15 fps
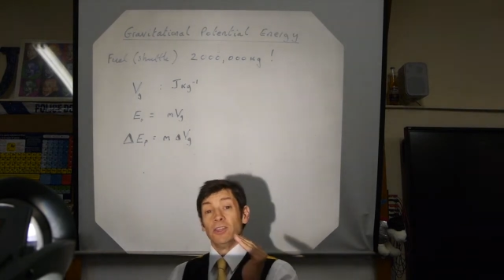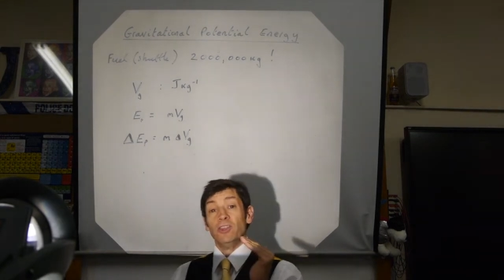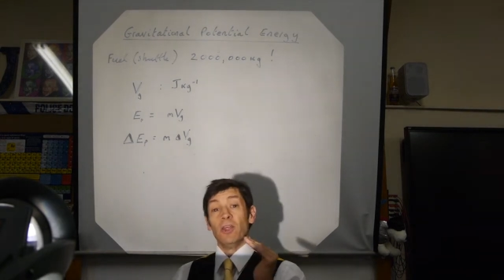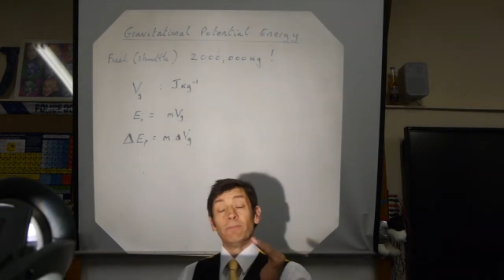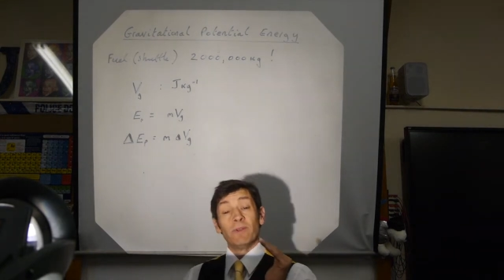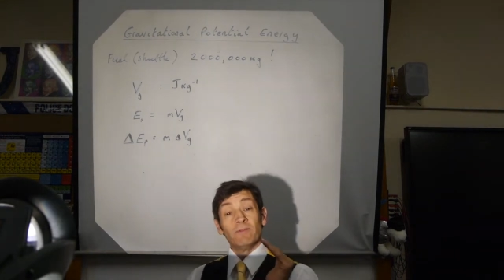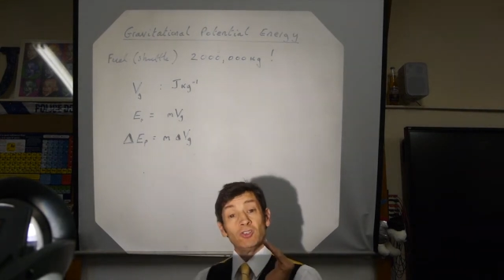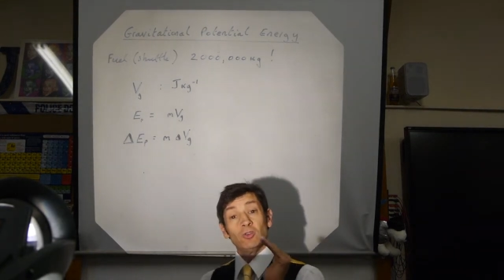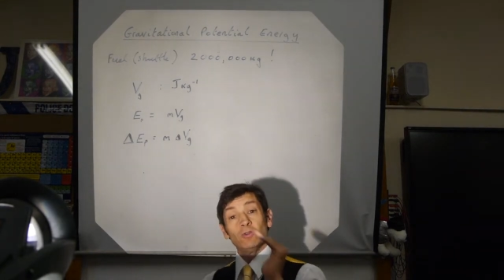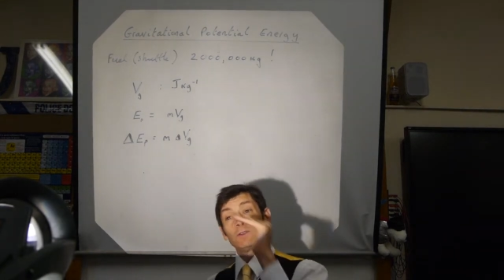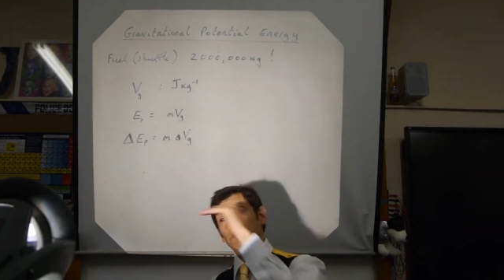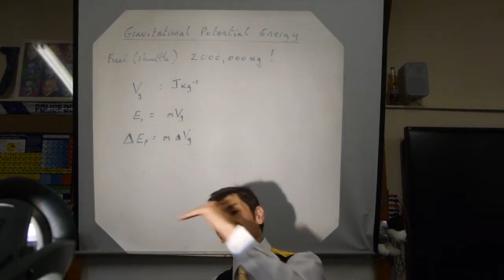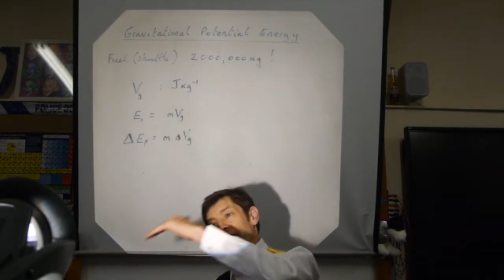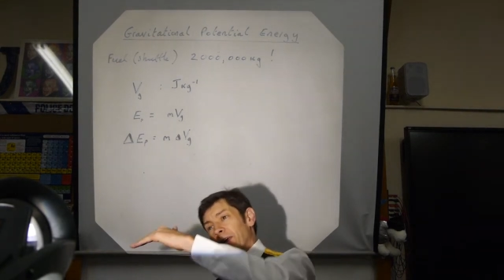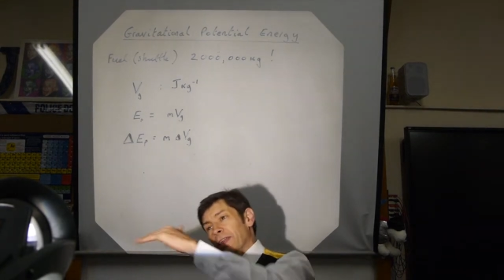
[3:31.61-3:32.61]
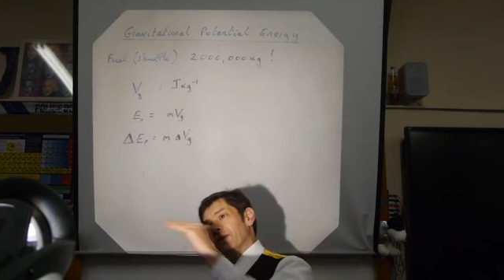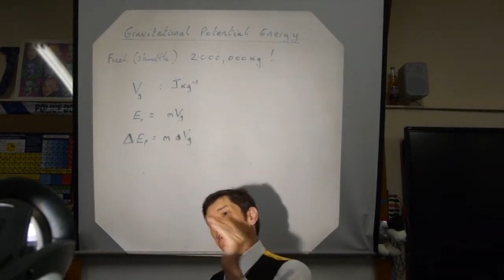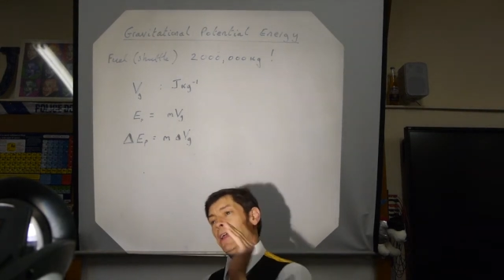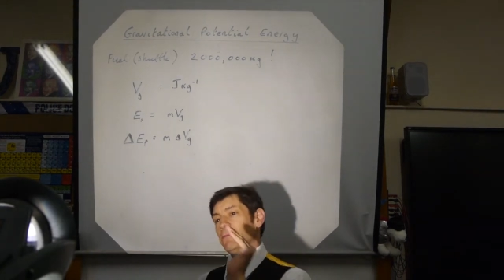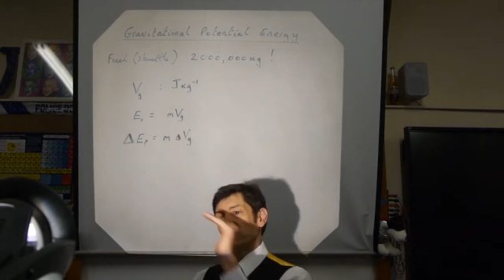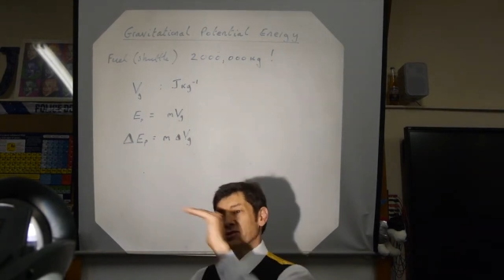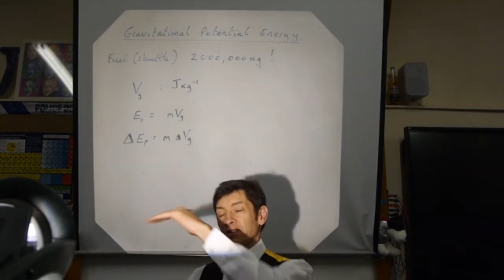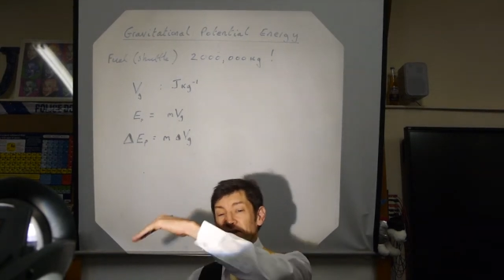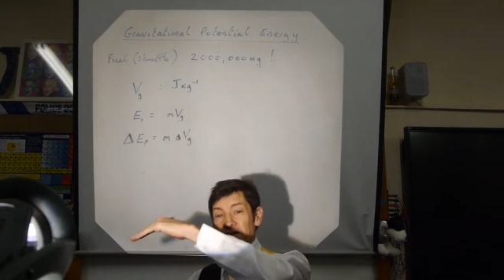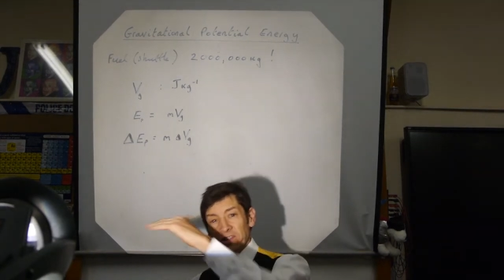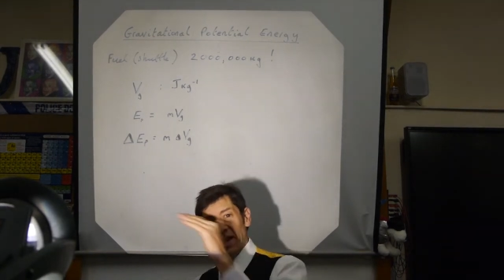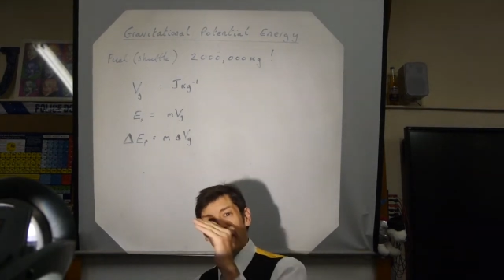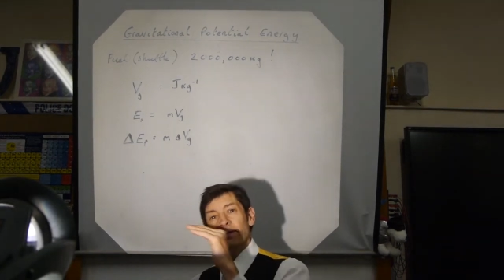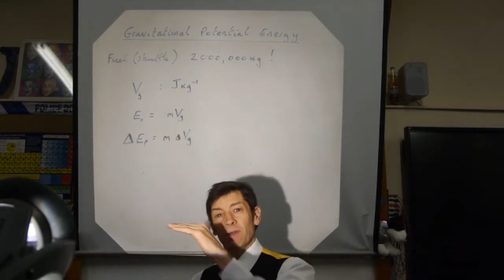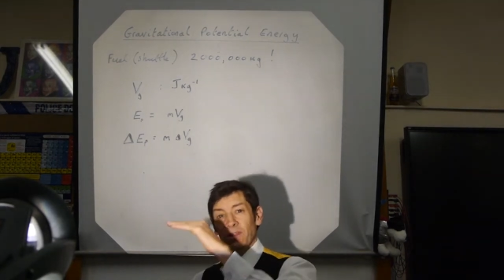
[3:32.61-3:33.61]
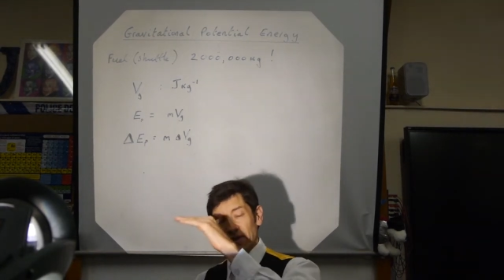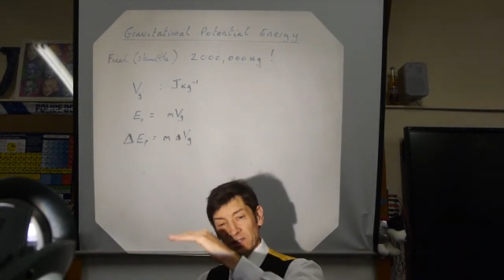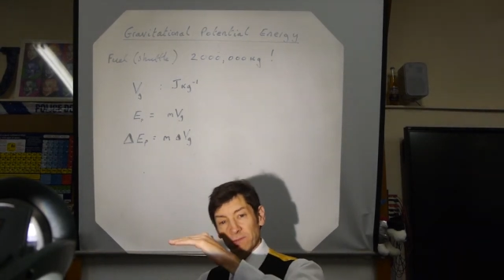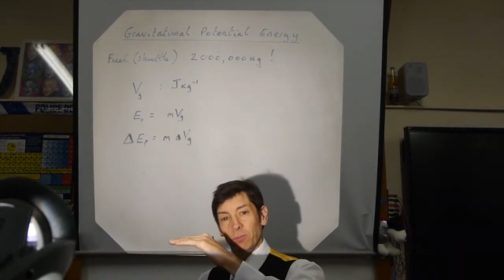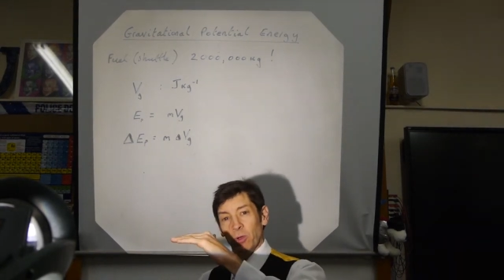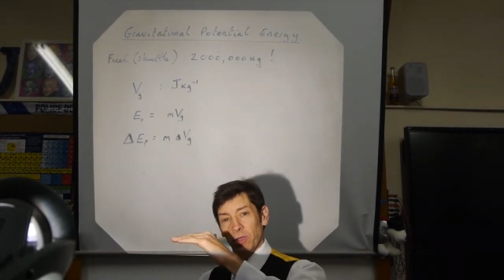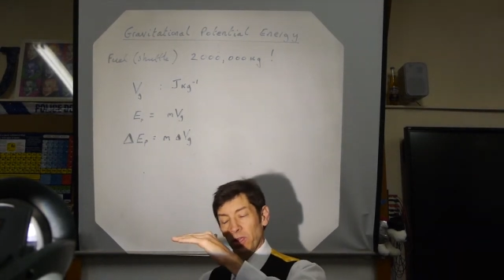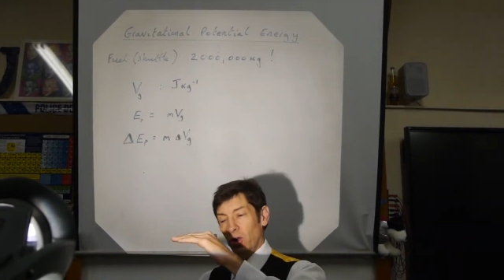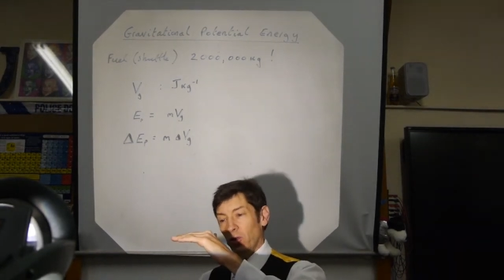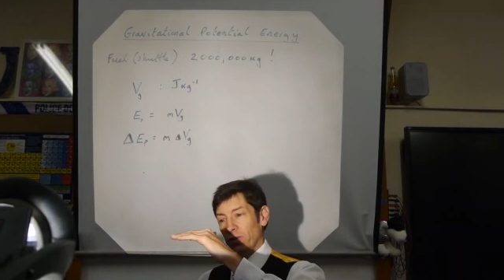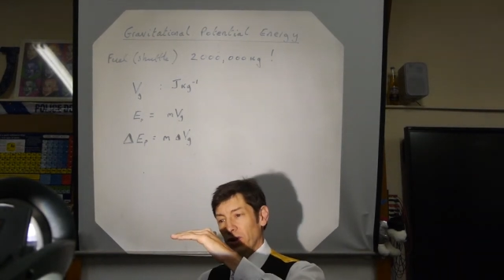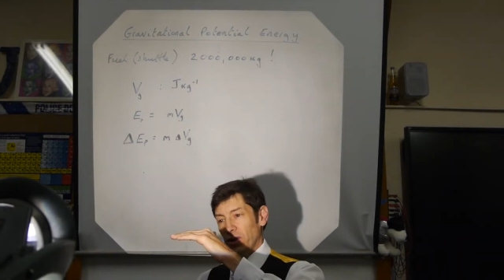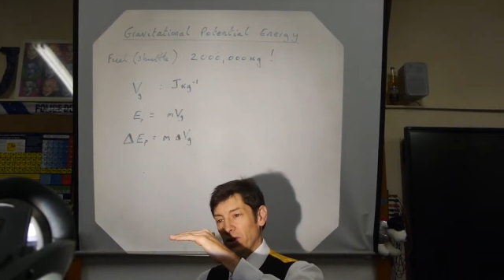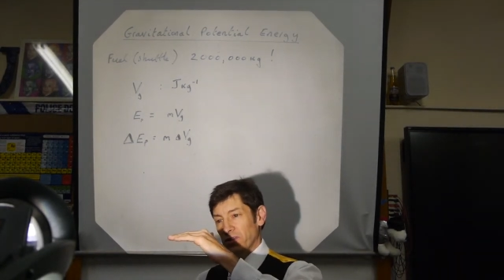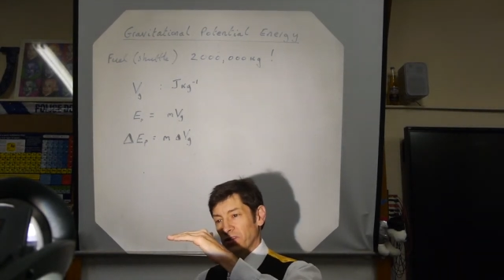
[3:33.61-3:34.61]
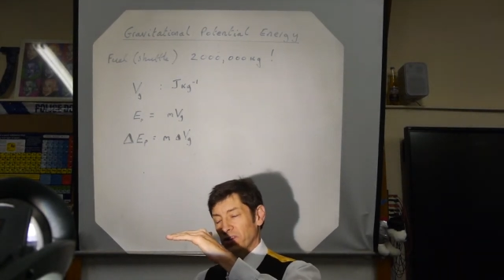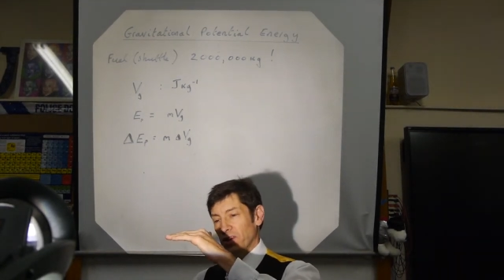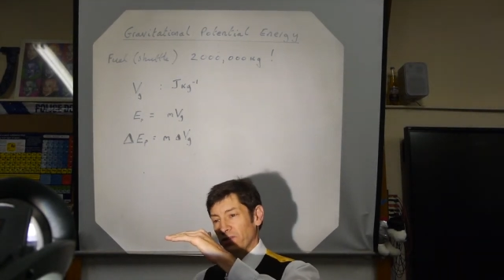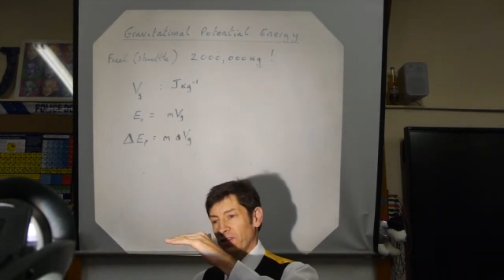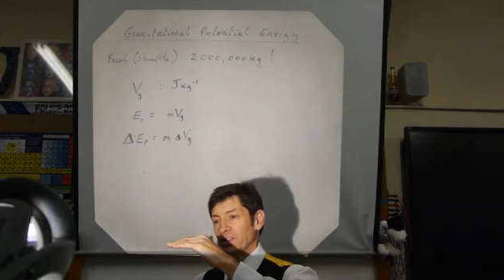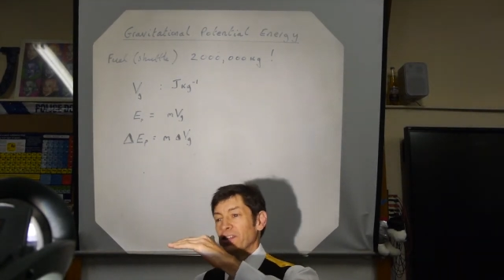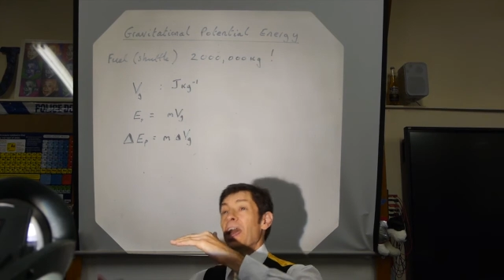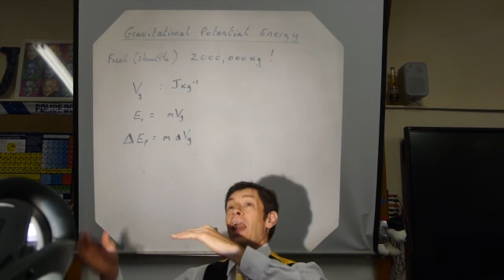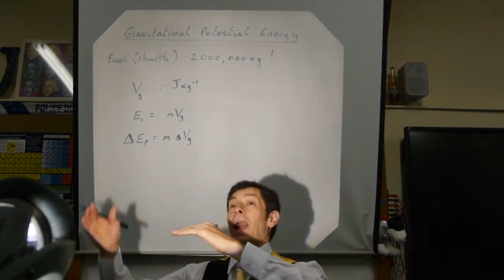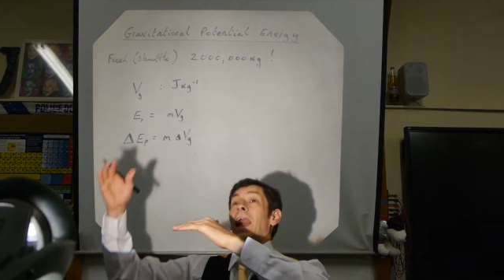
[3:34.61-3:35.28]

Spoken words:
number of joules per kilogram was the same at this point on the Earth's surface